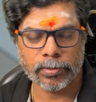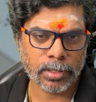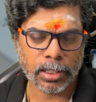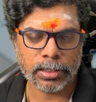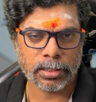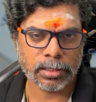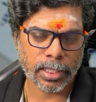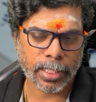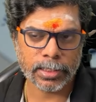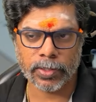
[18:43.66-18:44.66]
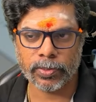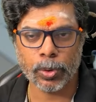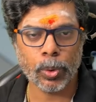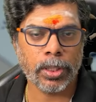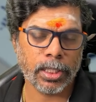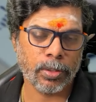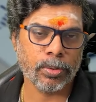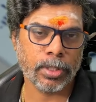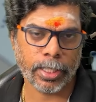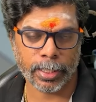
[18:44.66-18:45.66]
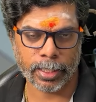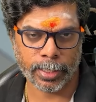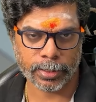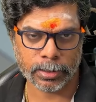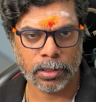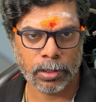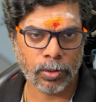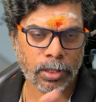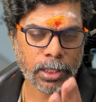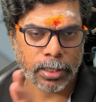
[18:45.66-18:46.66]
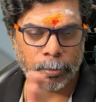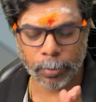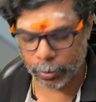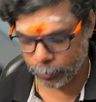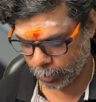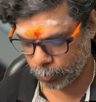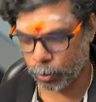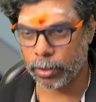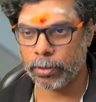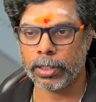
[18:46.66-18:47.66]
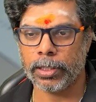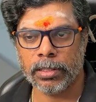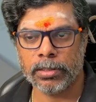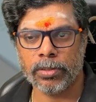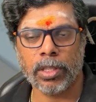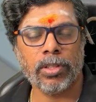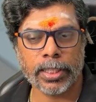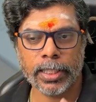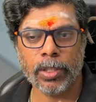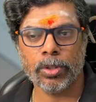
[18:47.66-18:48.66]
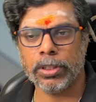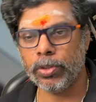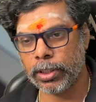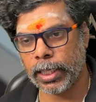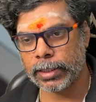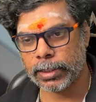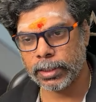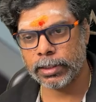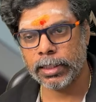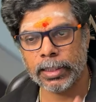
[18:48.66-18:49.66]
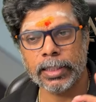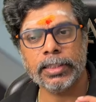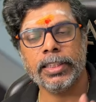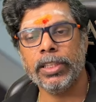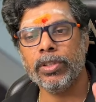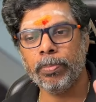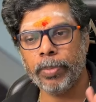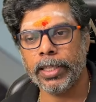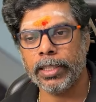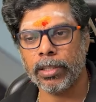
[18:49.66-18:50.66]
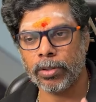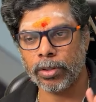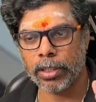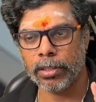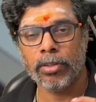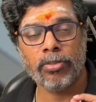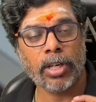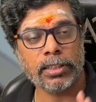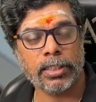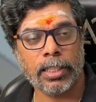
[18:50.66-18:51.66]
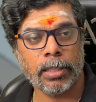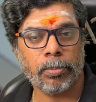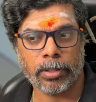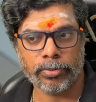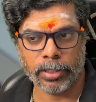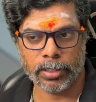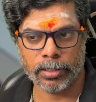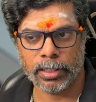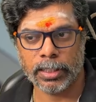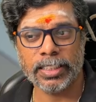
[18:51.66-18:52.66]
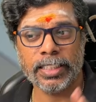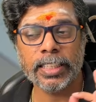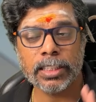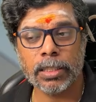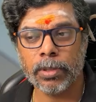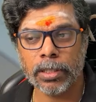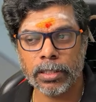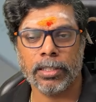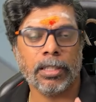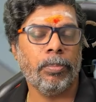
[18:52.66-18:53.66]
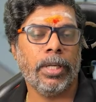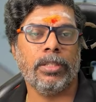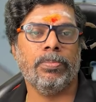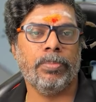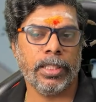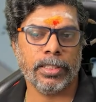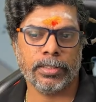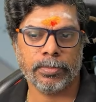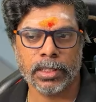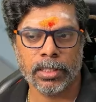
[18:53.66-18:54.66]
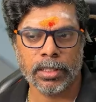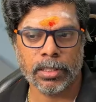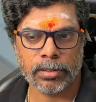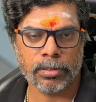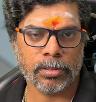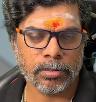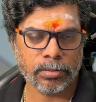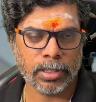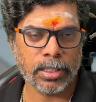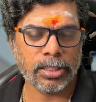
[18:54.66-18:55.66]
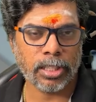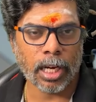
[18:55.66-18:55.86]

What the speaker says: it's in the range of 200 to 300x. You can compare with that one, okay? So now the key question you need to ask is CEO paying growing faster than profit? Is it reasonable compared to peers? So when